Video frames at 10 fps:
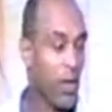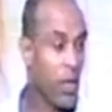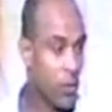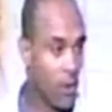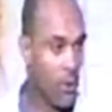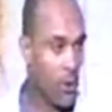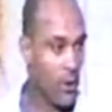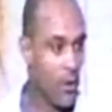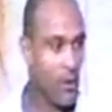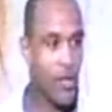economy
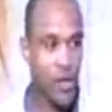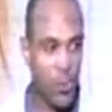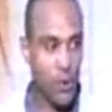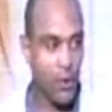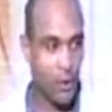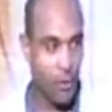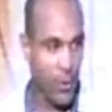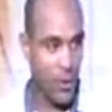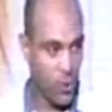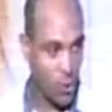the Egyptian army
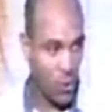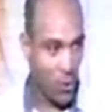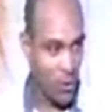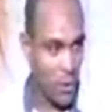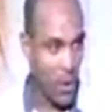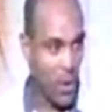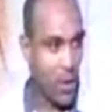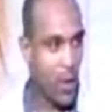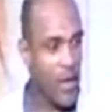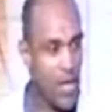strong.
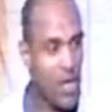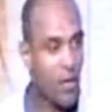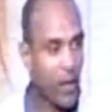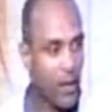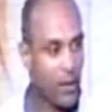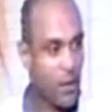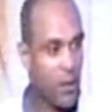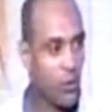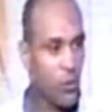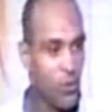The 18th dynasty
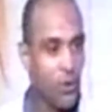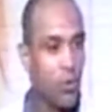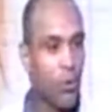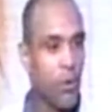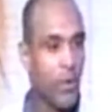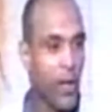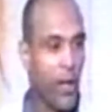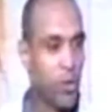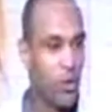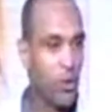is considered the golden
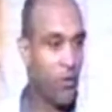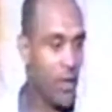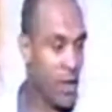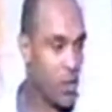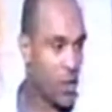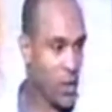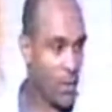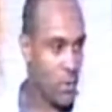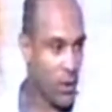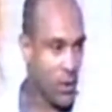age of the ancient
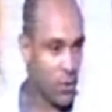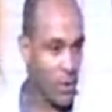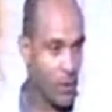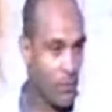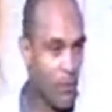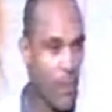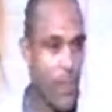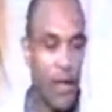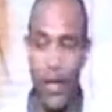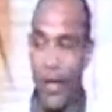Egyptian history.
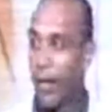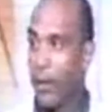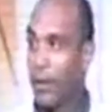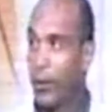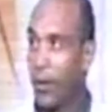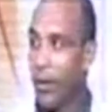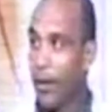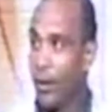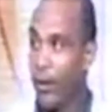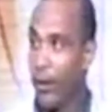And
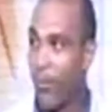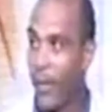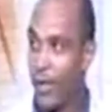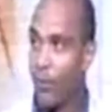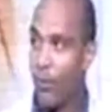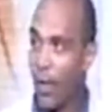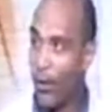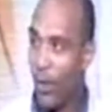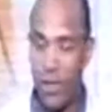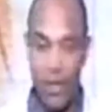that's, by the
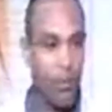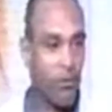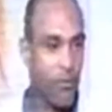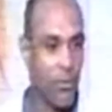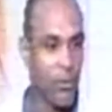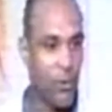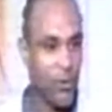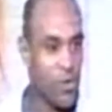way, some of, on the